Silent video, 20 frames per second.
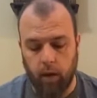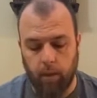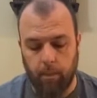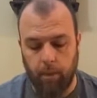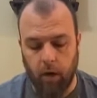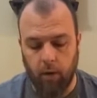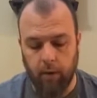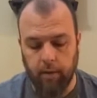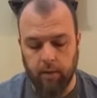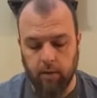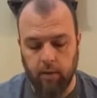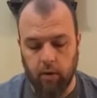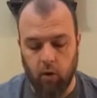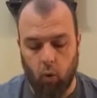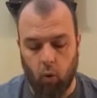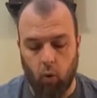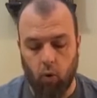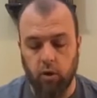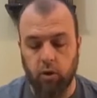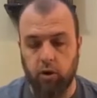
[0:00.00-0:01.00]
opponents, the
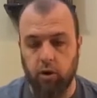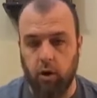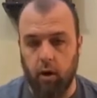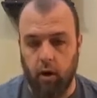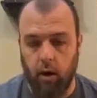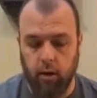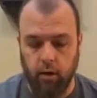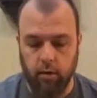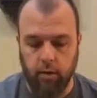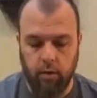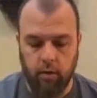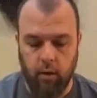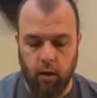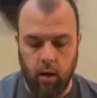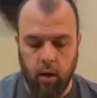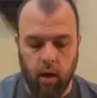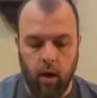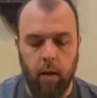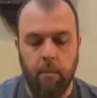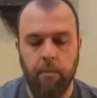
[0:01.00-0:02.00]
orange cards,
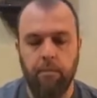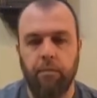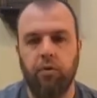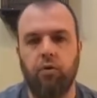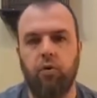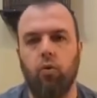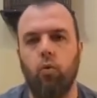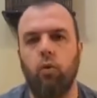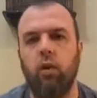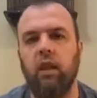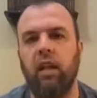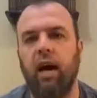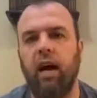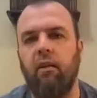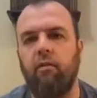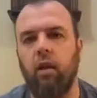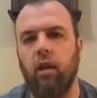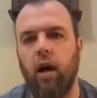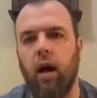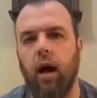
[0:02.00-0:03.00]
to
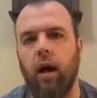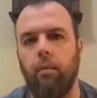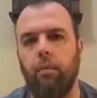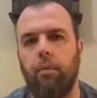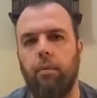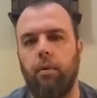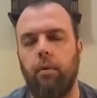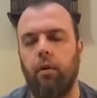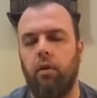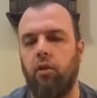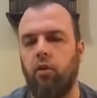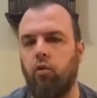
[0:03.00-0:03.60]
level up